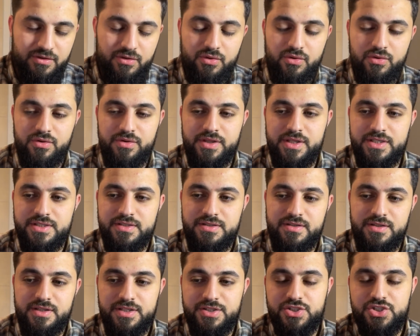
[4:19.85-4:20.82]
or
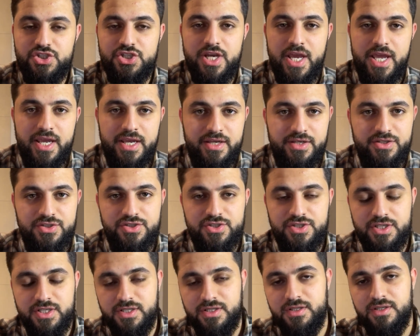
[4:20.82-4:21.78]
this change
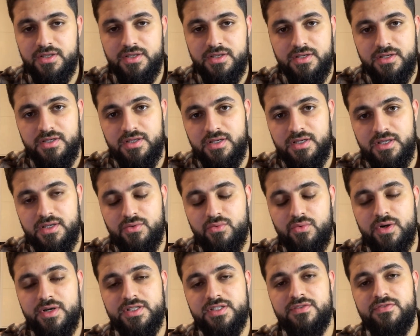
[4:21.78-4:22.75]
in
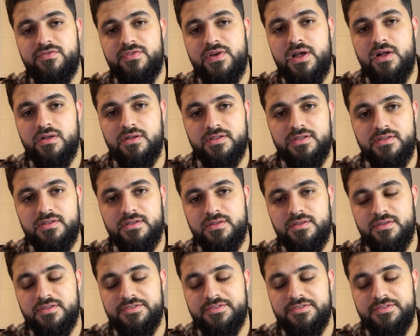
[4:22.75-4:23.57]
what is felt,